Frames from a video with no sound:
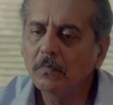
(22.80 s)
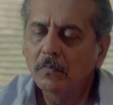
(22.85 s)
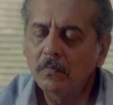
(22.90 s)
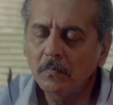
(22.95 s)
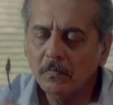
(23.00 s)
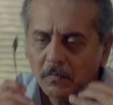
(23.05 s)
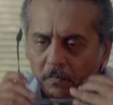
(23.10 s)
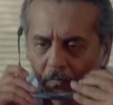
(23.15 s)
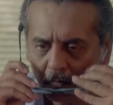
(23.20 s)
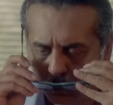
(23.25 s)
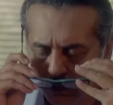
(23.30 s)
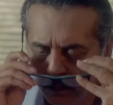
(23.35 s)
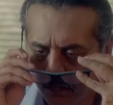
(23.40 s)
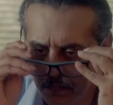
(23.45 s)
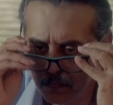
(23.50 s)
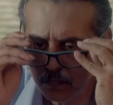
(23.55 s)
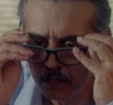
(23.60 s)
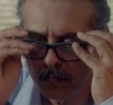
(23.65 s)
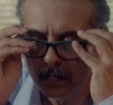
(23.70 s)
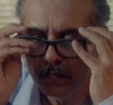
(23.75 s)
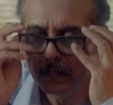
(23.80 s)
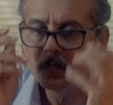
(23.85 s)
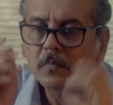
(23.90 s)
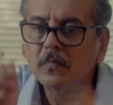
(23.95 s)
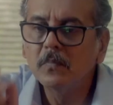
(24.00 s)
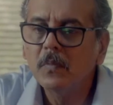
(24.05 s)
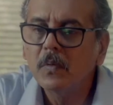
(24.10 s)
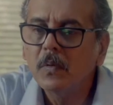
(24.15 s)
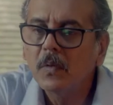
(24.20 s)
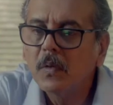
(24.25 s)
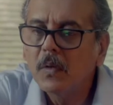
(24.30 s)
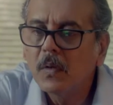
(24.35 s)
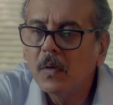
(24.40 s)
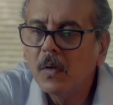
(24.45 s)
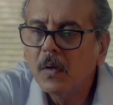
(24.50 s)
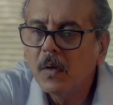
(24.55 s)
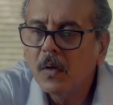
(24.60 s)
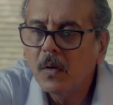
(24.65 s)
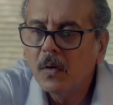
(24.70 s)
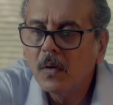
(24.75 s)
(no one is talking)